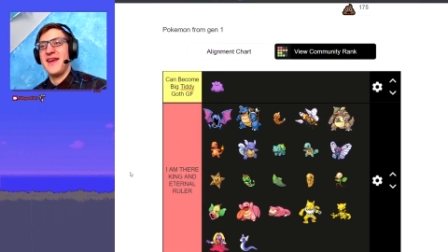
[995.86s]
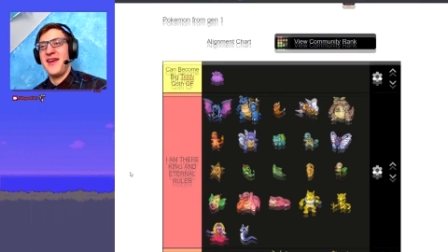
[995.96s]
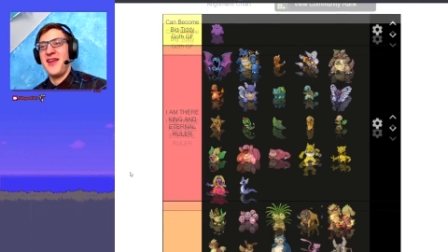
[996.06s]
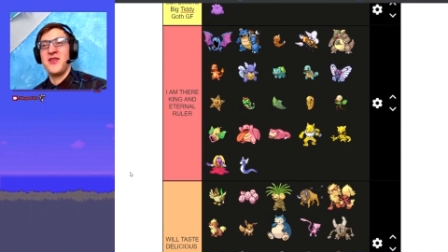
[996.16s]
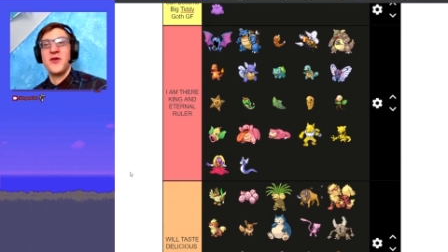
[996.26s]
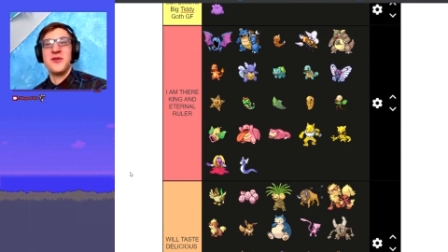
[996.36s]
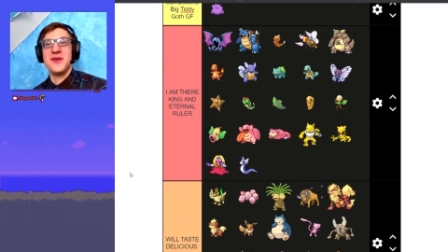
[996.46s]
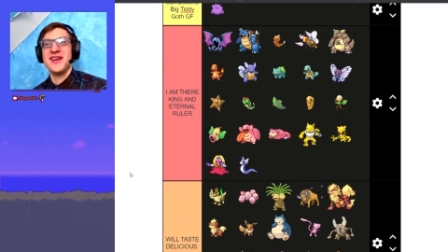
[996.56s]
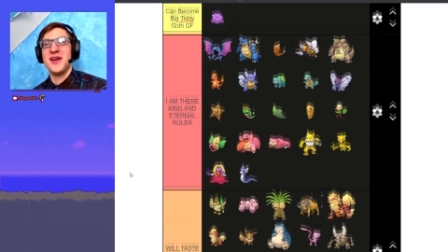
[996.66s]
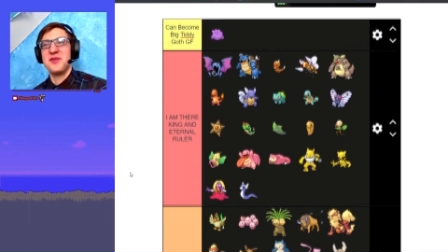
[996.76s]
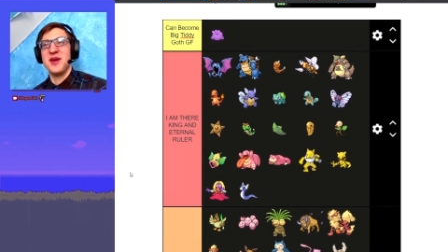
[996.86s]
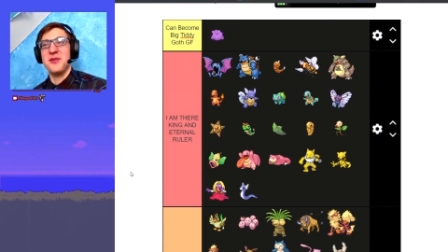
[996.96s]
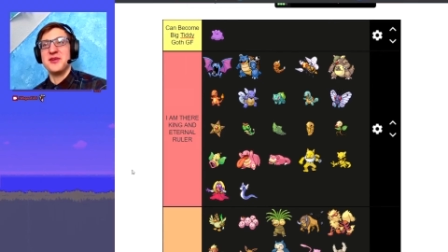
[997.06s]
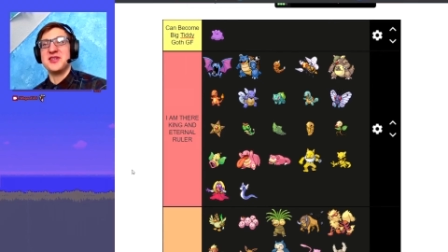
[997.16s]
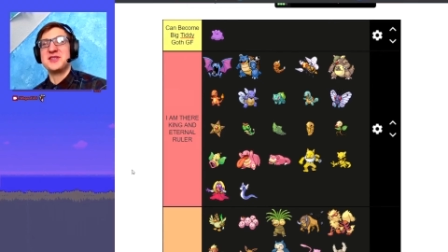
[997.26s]
And though it might not be
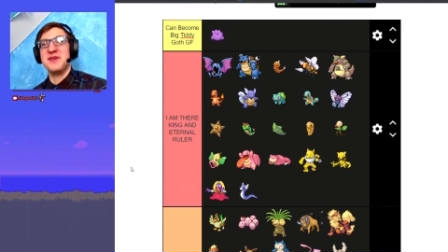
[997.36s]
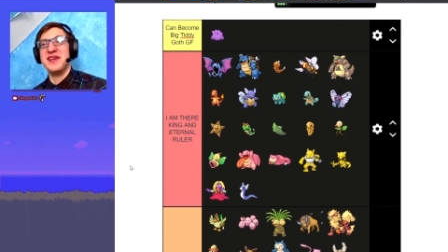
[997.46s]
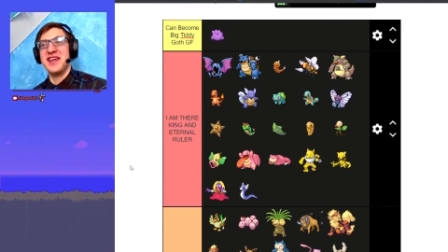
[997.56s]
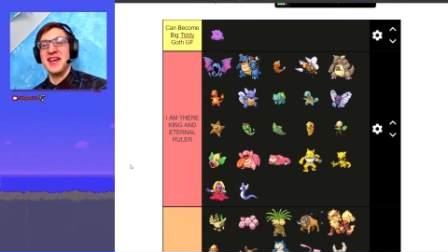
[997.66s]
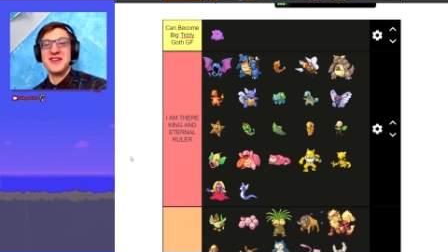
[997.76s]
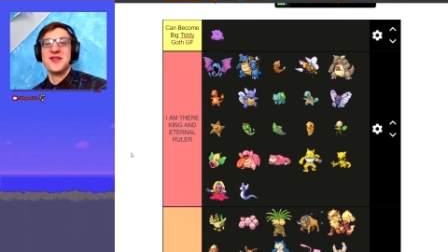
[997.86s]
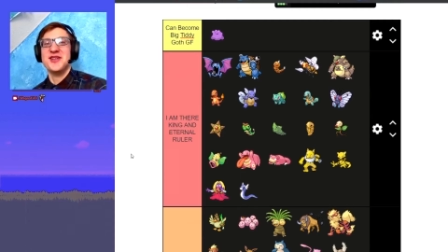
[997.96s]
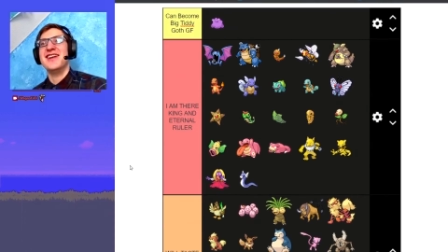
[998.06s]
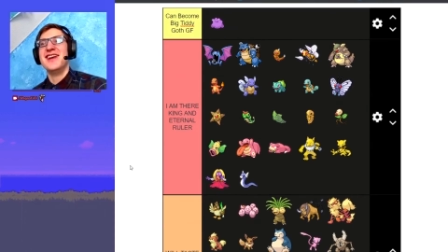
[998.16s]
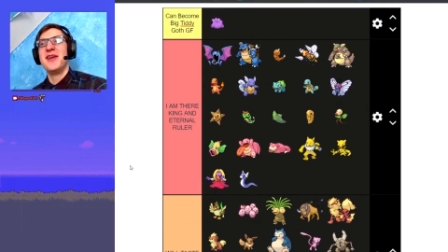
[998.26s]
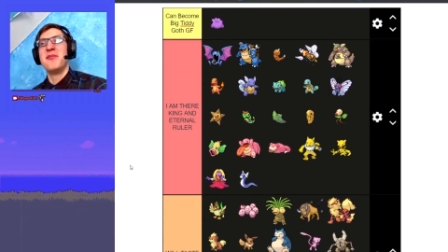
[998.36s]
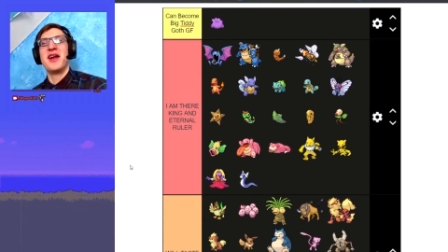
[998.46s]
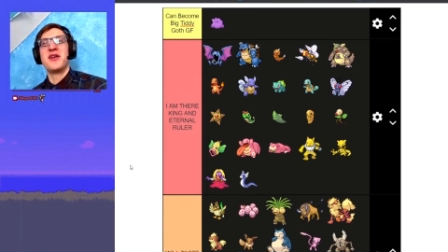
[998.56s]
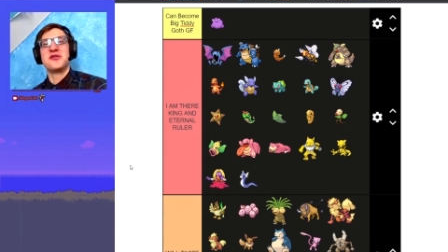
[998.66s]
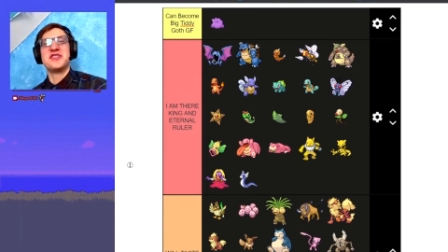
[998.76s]
able to speak English, it
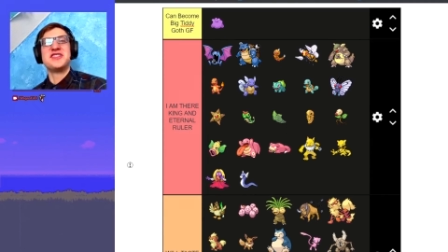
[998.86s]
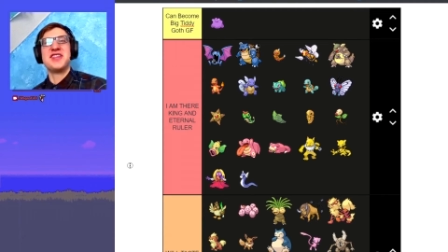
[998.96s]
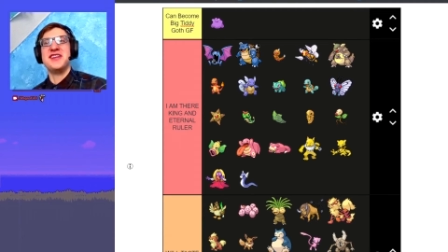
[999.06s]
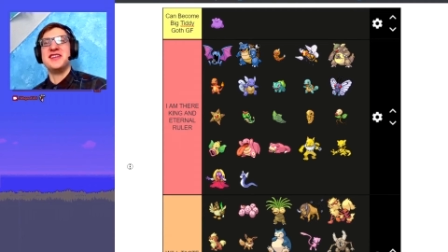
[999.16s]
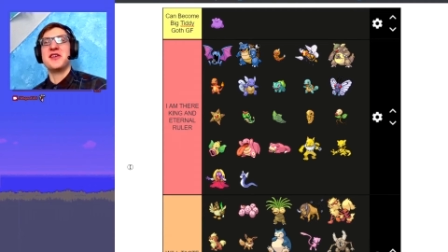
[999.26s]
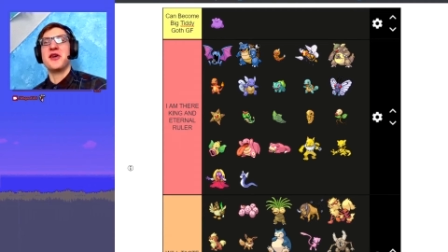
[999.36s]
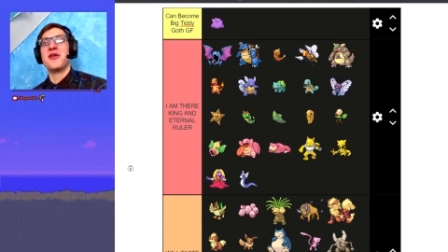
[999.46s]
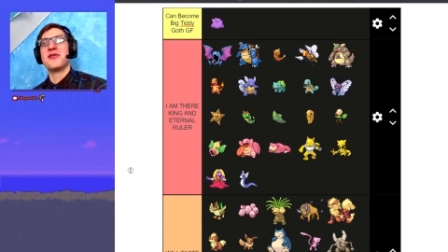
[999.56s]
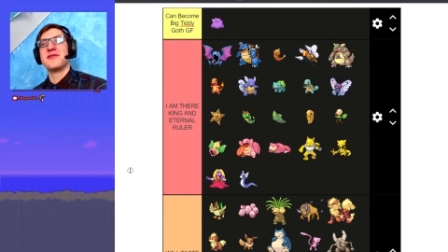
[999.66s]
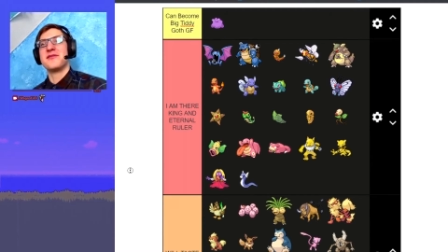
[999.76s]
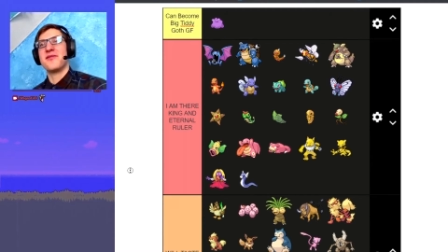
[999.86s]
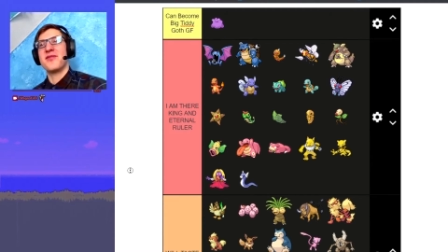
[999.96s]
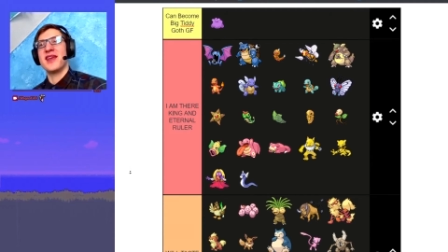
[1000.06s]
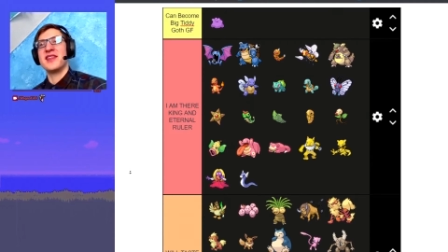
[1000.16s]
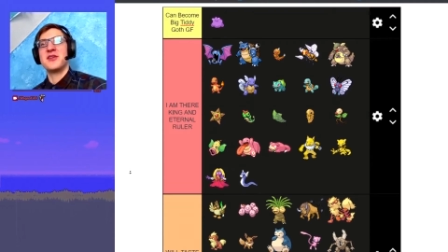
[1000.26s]
might only say ditto.
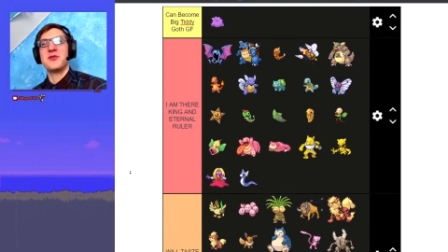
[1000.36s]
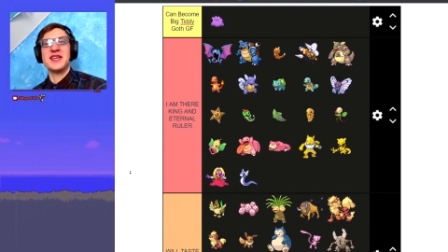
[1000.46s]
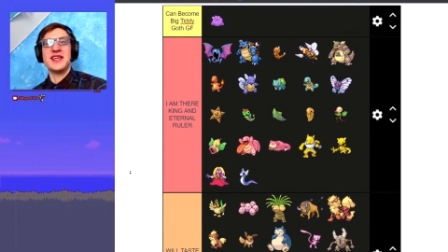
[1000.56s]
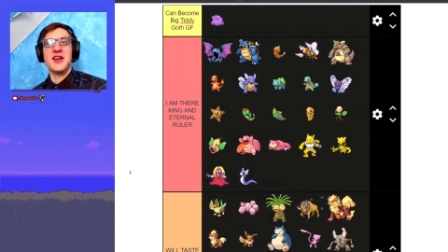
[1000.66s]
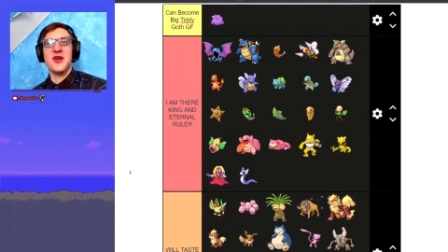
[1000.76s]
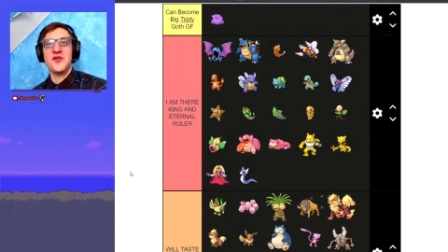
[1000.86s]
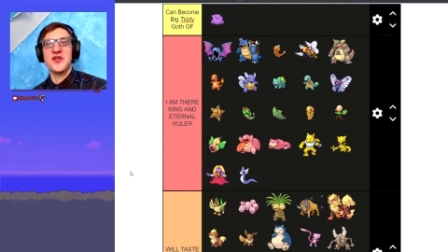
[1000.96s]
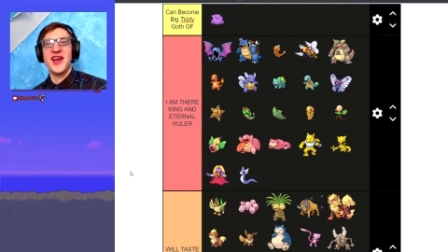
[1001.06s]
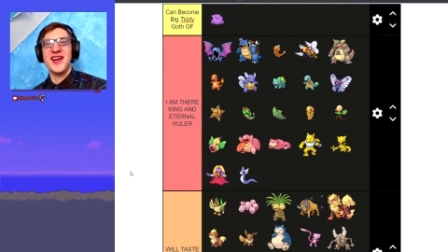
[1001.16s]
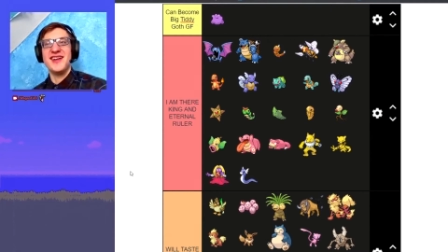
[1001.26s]
I think we can get over that.